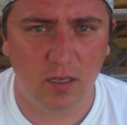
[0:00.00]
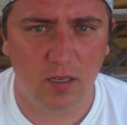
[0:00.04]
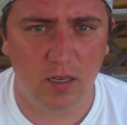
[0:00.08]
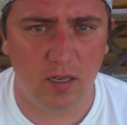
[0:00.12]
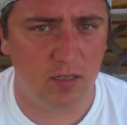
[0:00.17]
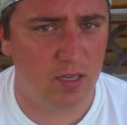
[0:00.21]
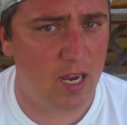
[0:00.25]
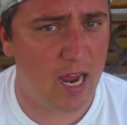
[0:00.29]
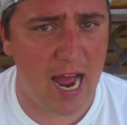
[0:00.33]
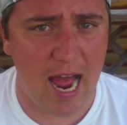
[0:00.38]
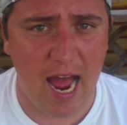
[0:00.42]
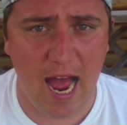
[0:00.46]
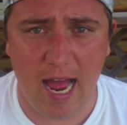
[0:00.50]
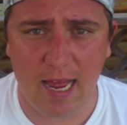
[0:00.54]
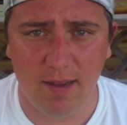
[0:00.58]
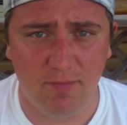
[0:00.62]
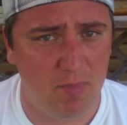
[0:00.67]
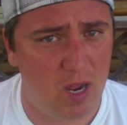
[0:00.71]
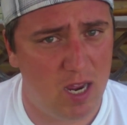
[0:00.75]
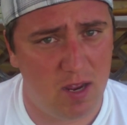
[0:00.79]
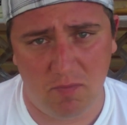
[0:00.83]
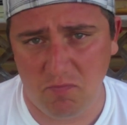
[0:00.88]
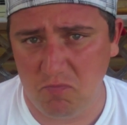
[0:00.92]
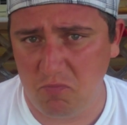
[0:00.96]
because I,
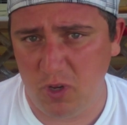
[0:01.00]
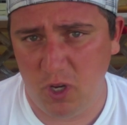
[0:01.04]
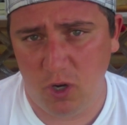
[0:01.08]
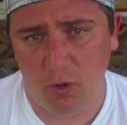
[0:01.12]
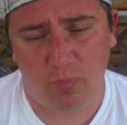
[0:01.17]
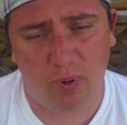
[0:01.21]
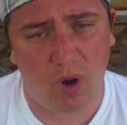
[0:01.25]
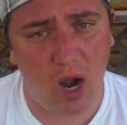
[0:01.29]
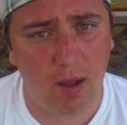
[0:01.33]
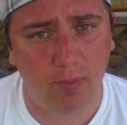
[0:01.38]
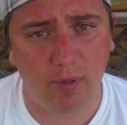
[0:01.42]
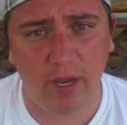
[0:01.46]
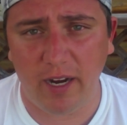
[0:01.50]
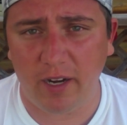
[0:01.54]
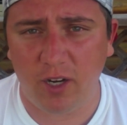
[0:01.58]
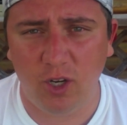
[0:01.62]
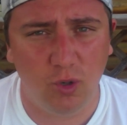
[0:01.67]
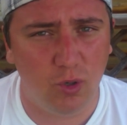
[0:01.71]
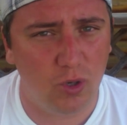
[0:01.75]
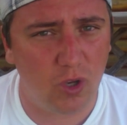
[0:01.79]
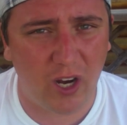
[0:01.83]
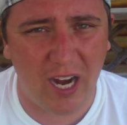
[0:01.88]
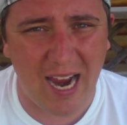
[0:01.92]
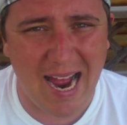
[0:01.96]
uh, you're probably a
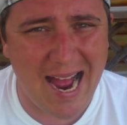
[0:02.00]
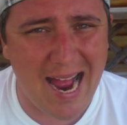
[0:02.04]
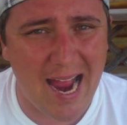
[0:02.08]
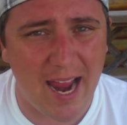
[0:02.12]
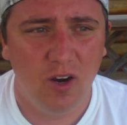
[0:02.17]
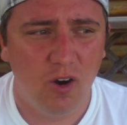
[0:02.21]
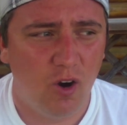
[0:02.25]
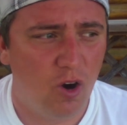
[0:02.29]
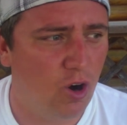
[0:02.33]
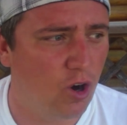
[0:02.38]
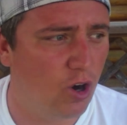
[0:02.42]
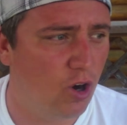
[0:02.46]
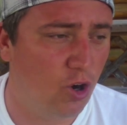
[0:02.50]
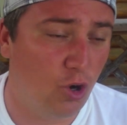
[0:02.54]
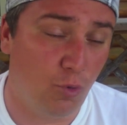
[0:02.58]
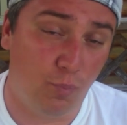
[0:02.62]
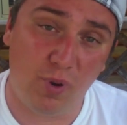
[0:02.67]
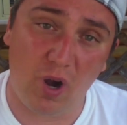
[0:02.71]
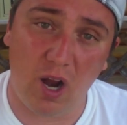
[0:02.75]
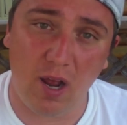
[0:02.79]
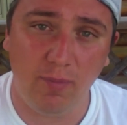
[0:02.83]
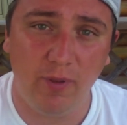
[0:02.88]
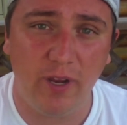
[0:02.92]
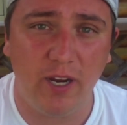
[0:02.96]
cool guy or, or
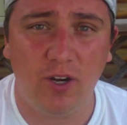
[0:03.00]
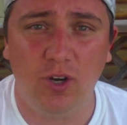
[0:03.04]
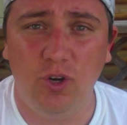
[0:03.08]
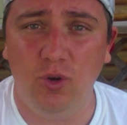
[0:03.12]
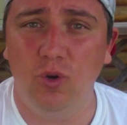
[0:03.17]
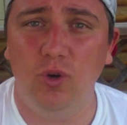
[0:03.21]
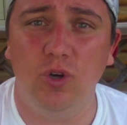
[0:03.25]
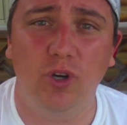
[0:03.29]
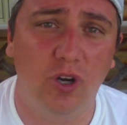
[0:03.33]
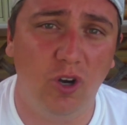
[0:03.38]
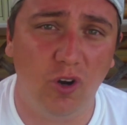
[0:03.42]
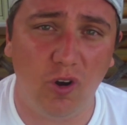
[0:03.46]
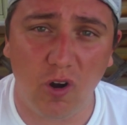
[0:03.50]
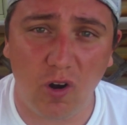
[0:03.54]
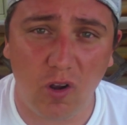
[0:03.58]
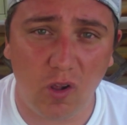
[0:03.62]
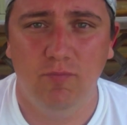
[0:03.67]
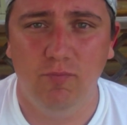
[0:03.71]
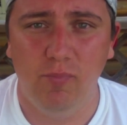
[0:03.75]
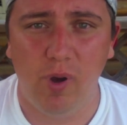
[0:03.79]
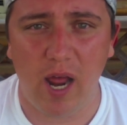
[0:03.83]
probably a cool girl,